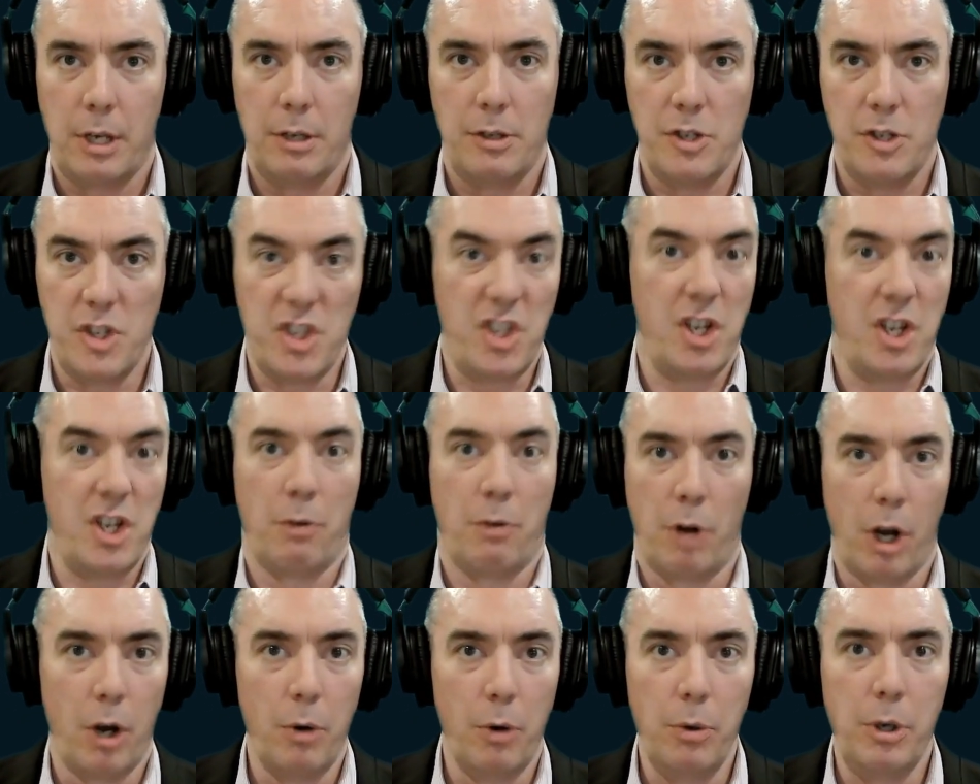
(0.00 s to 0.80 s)

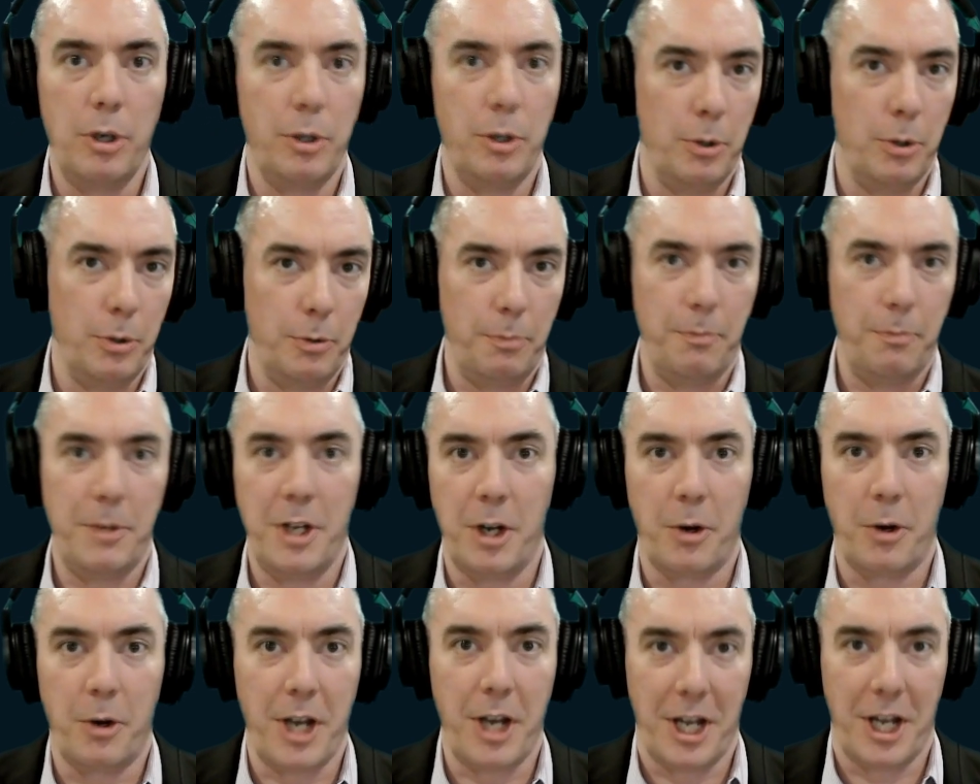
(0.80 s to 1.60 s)
zero who you
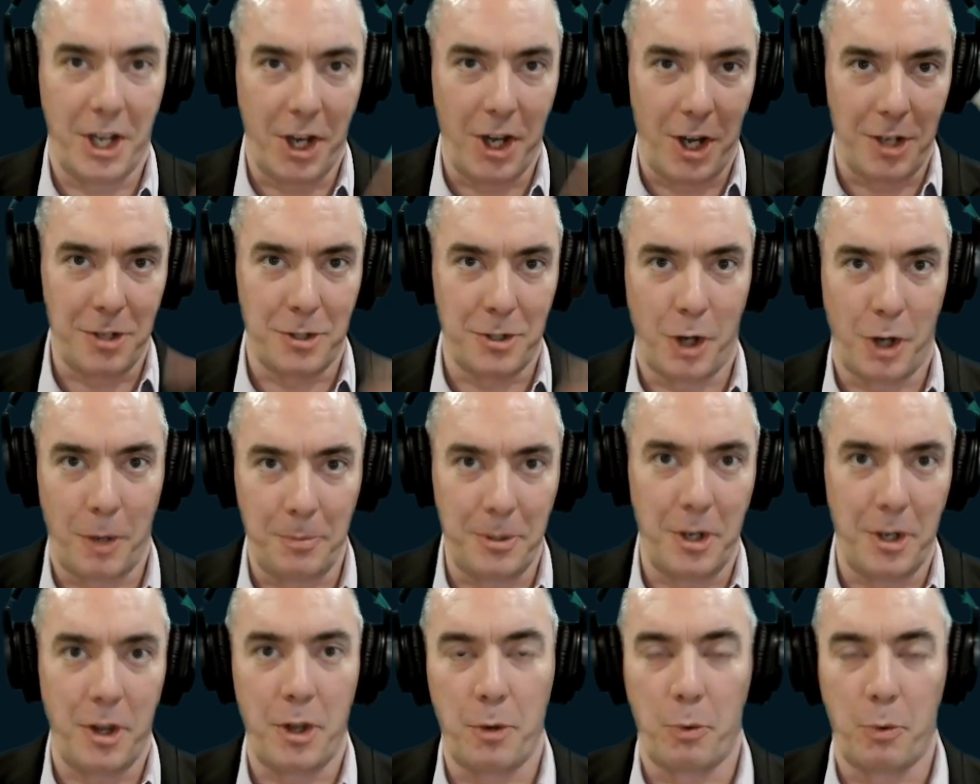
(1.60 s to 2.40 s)
know kind of got dropped
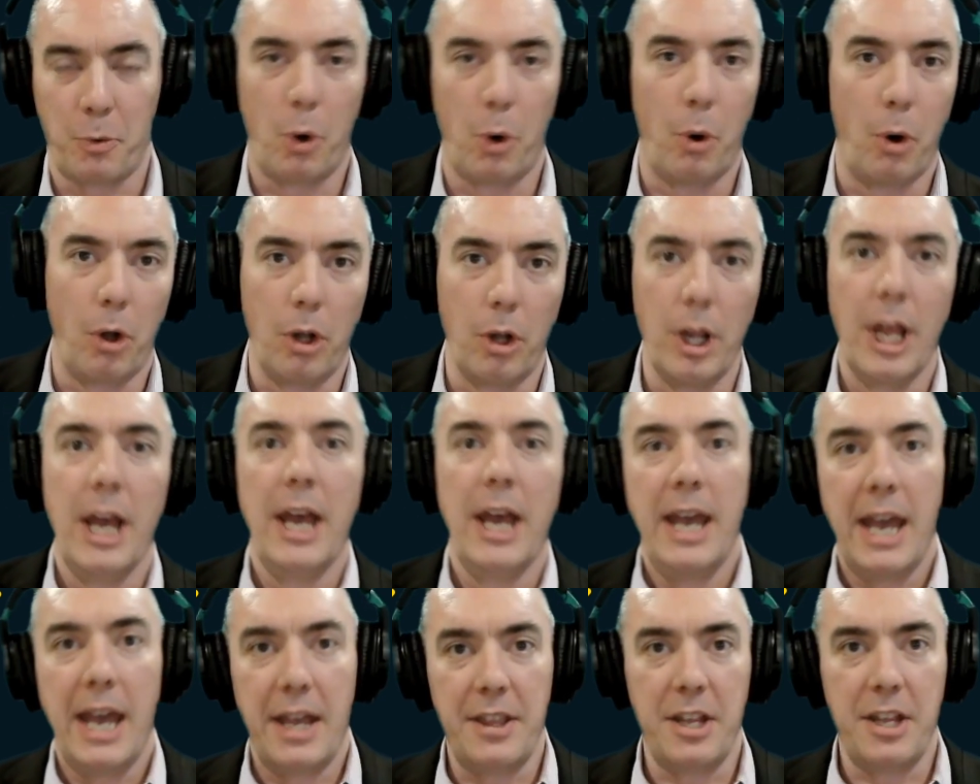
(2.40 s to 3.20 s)
into the role
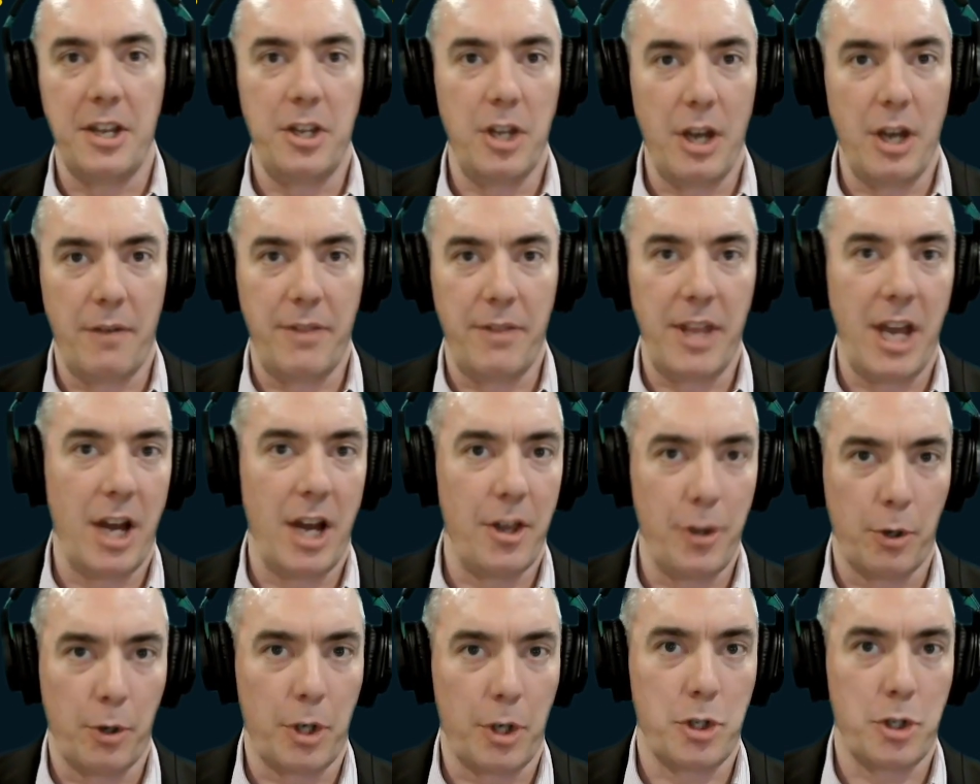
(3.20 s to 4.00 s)
and then you have the
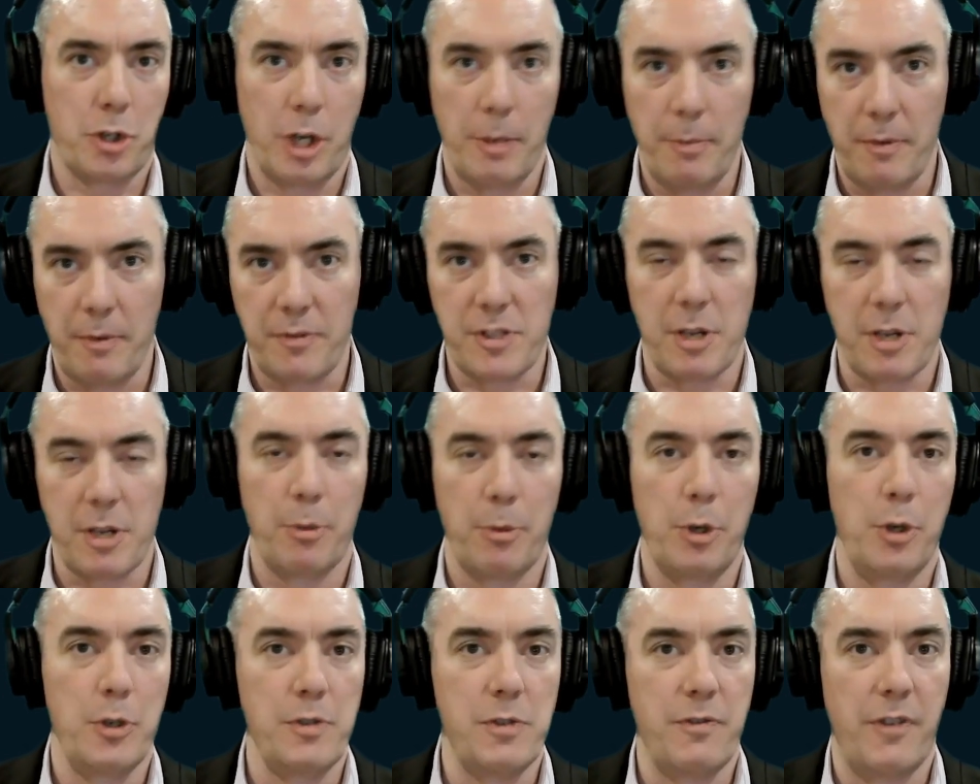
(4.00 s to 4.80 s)
other extreme of someone
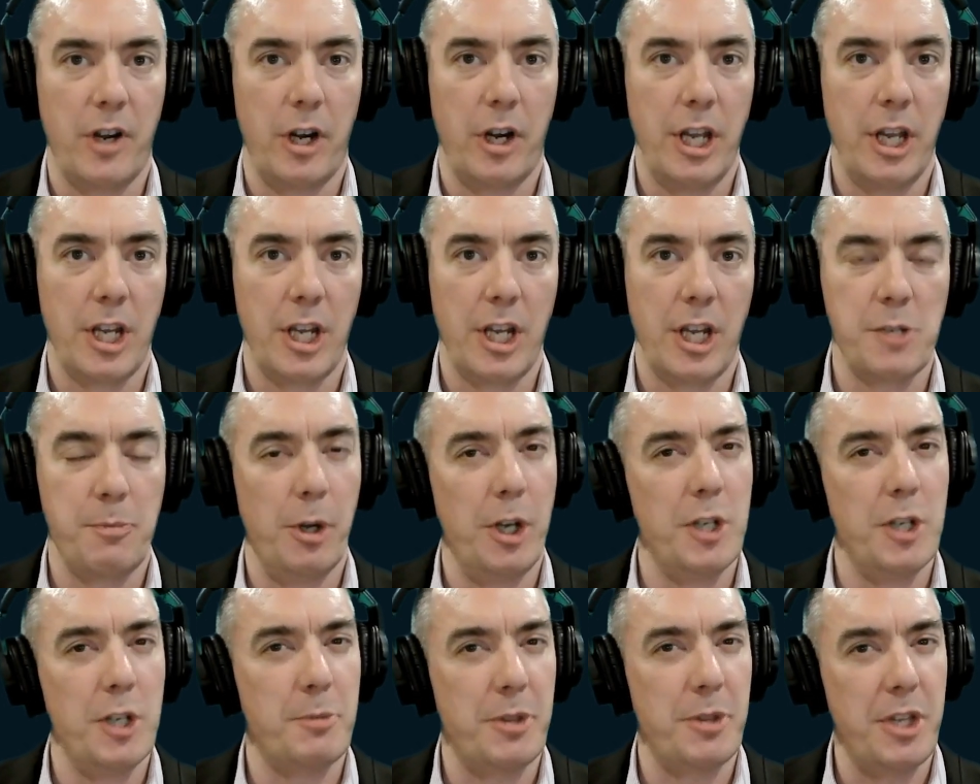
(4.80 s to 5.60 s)
who's very
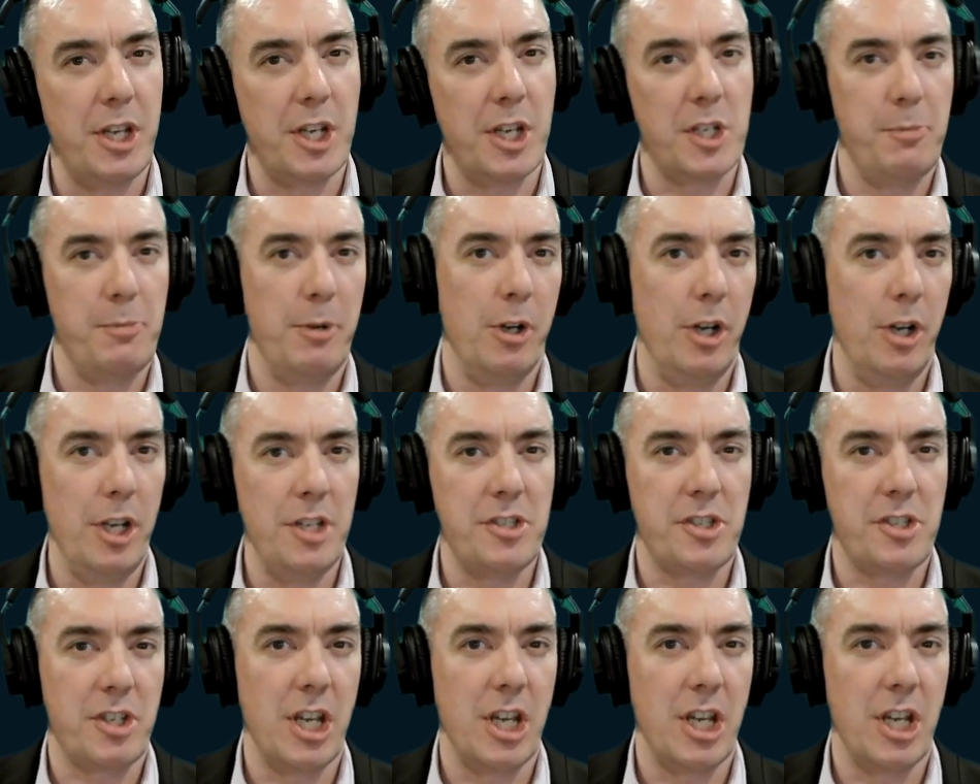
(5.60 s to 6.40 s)
experienced but the
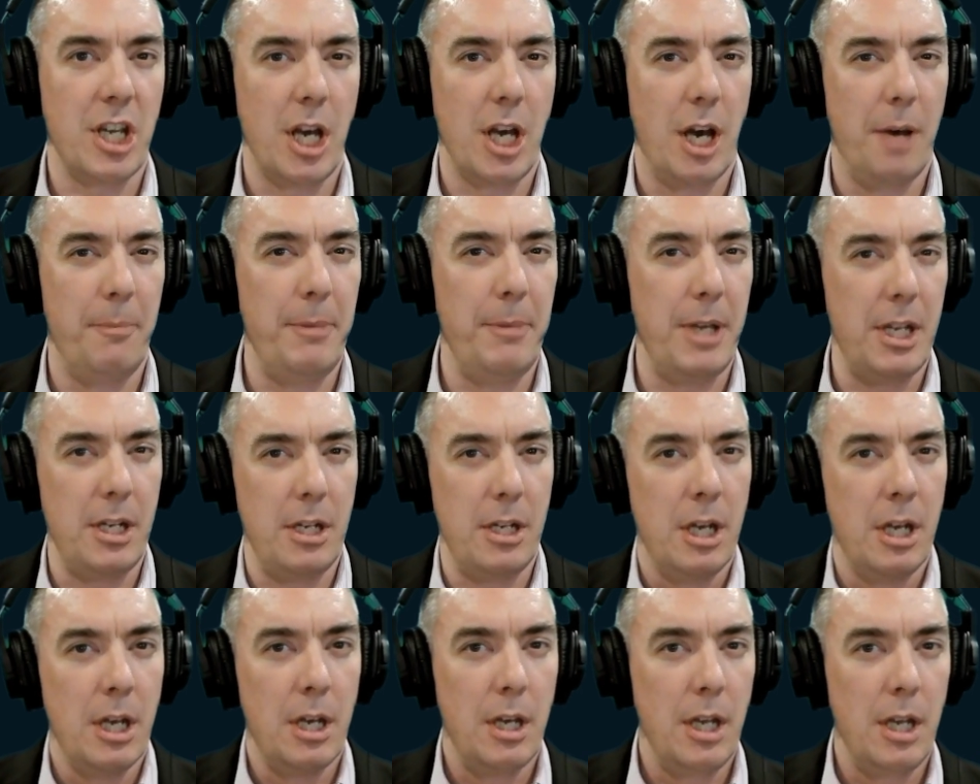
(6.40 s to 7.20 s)
experience can come
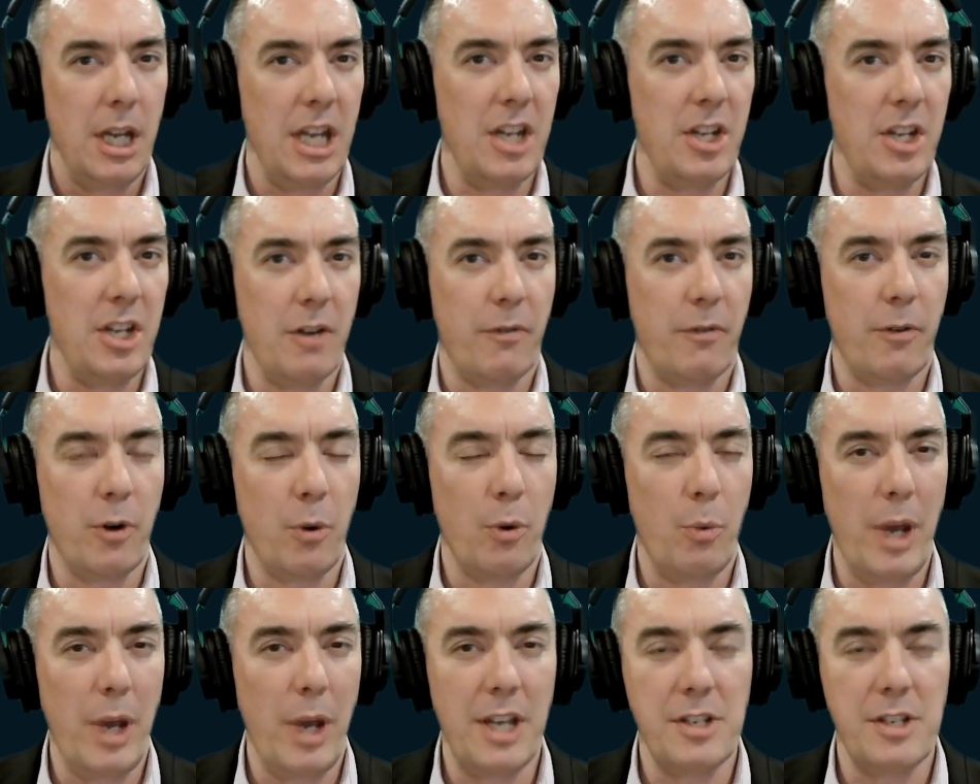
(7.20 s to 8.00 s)
in in different
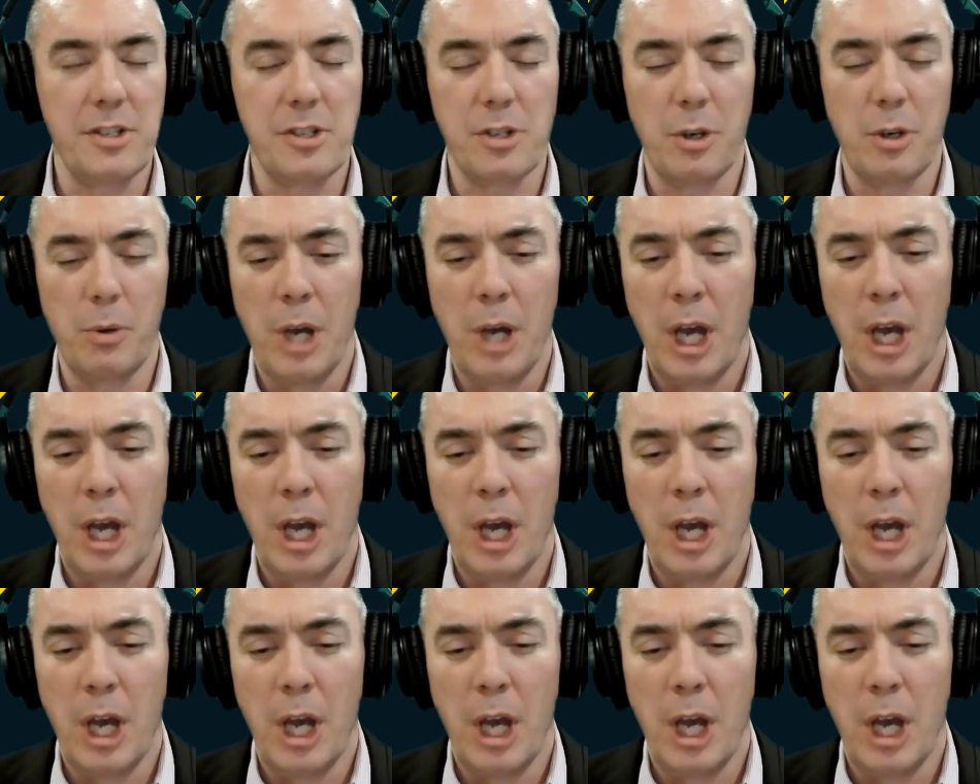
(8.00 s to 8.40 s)
ways so